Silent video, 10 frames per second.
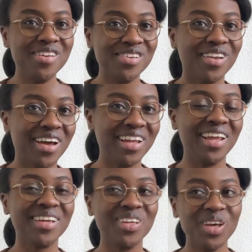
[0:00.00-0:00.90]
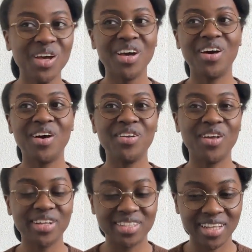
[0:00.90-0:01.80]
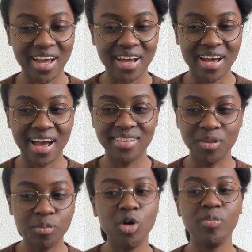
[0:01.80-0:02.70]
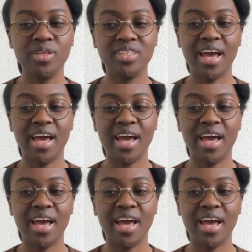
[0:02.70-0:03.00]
learning a lot at the moment,